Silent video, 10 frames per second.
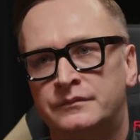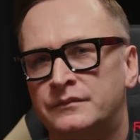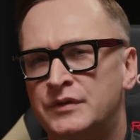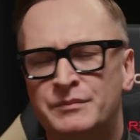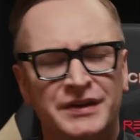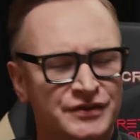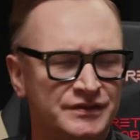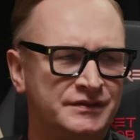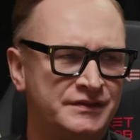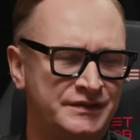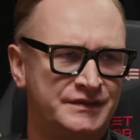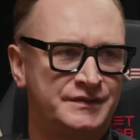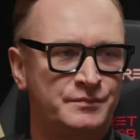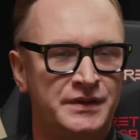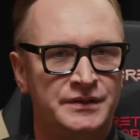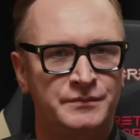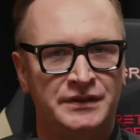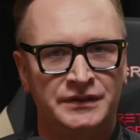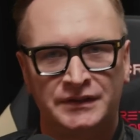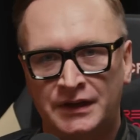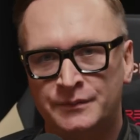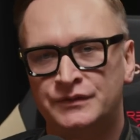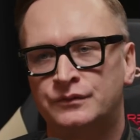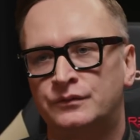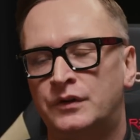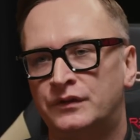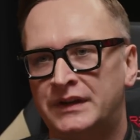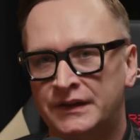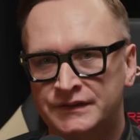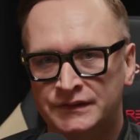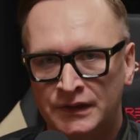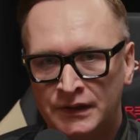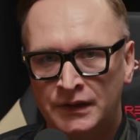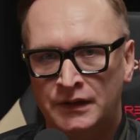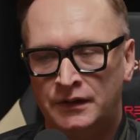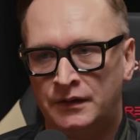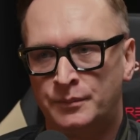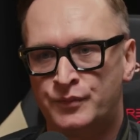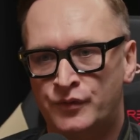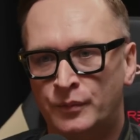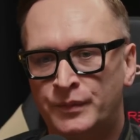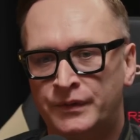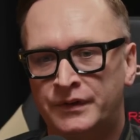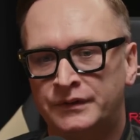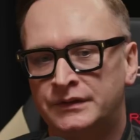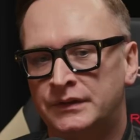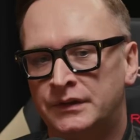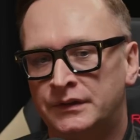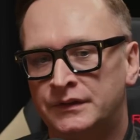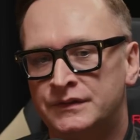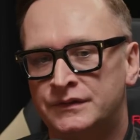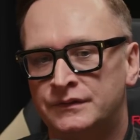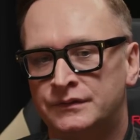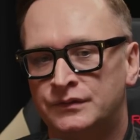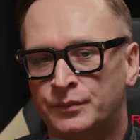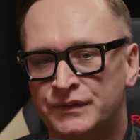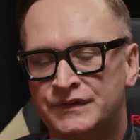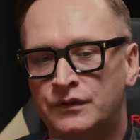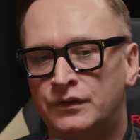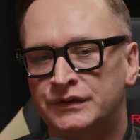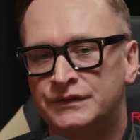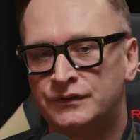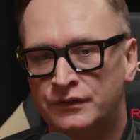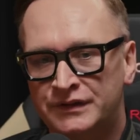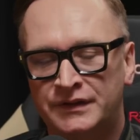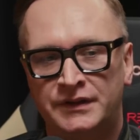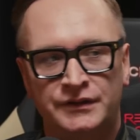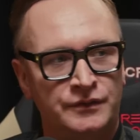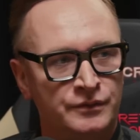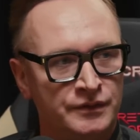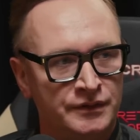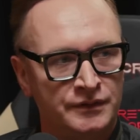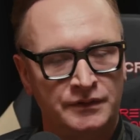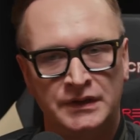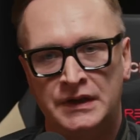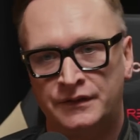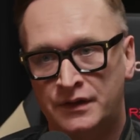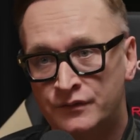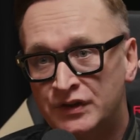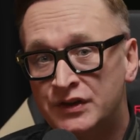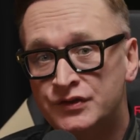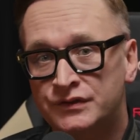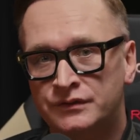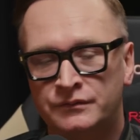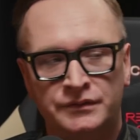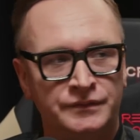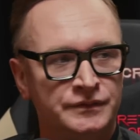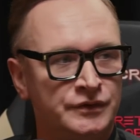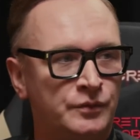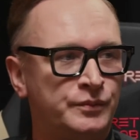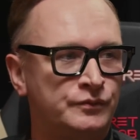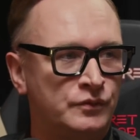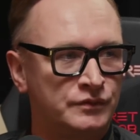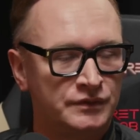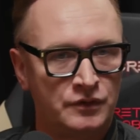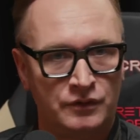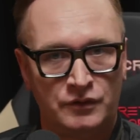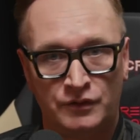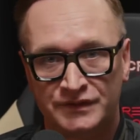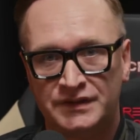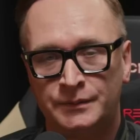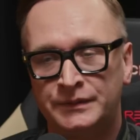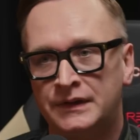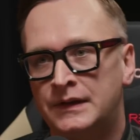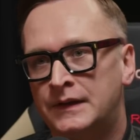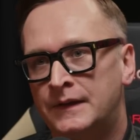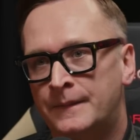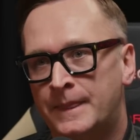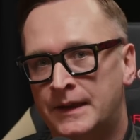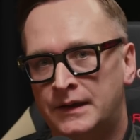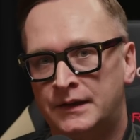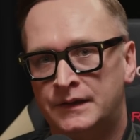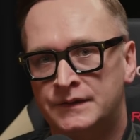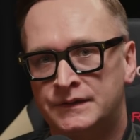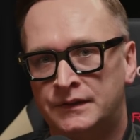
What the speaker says: We mentioned this many times, to connect proper, super solid storytelling narration with the open world concept. And